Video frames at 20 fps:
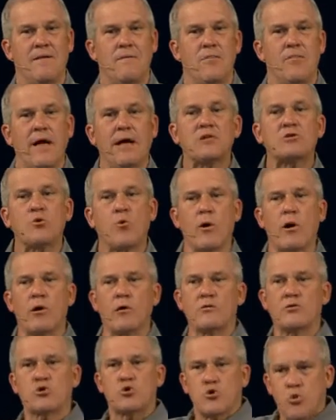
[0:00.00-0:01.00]
That's
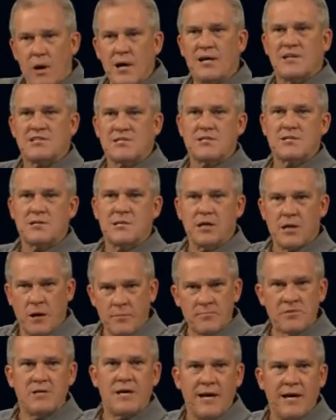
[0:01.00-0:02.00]
where trust
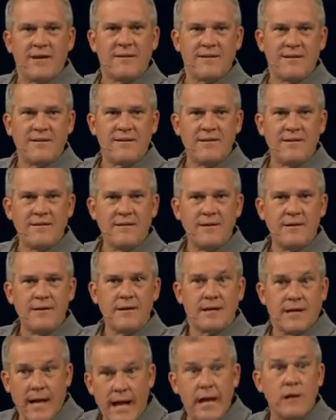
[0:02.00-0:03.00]
comes in.
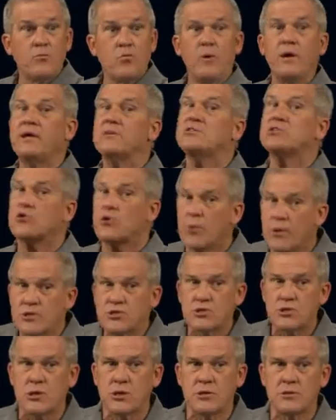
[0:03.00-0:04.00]
Can we as
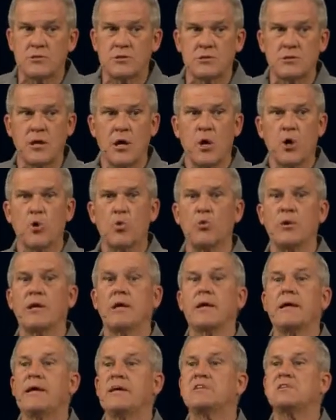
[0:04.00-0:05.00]
Christians
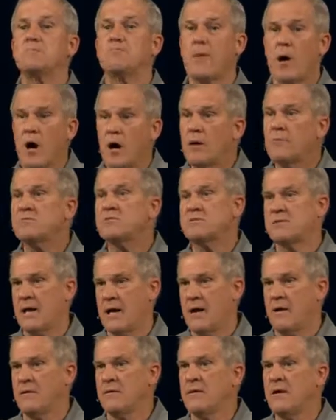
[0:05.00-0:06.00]
release palms
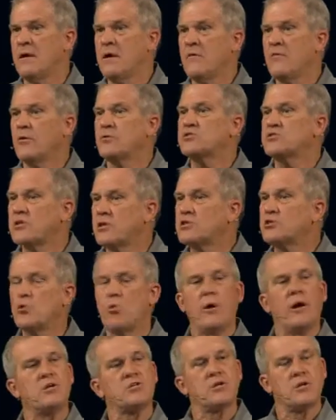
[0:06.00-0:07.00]
down those
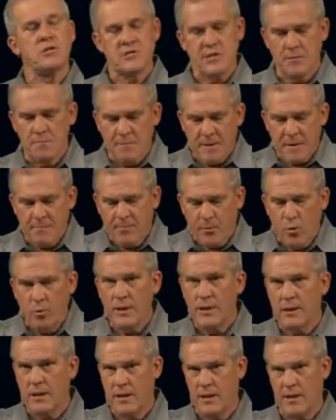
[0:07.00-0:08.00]
situations and people
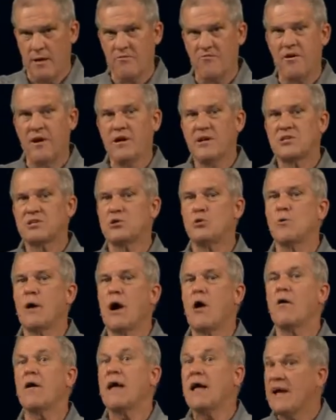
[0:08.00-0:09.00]
we love to
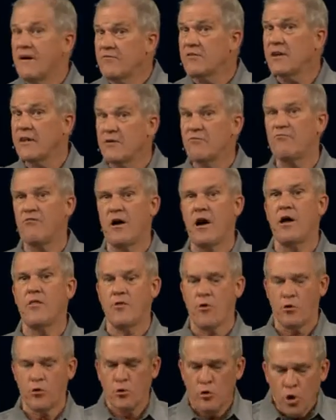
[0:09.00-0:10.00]
our Heavenly
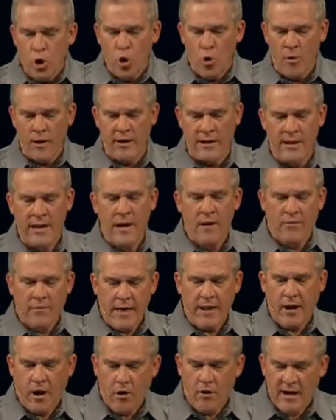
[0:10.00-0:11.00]
Father, knowing
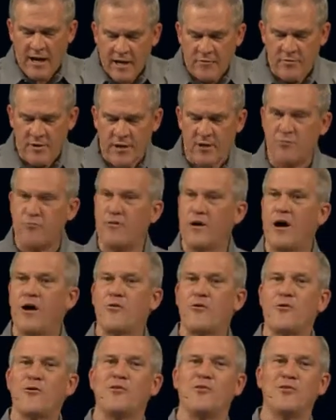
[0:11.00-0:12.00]
that our Heavenly
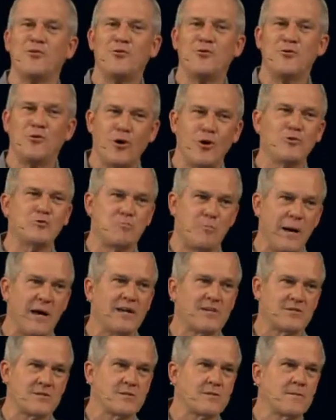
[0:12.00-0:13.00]
Father knows
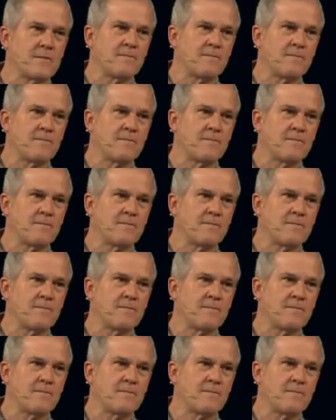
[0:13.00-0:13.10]
best?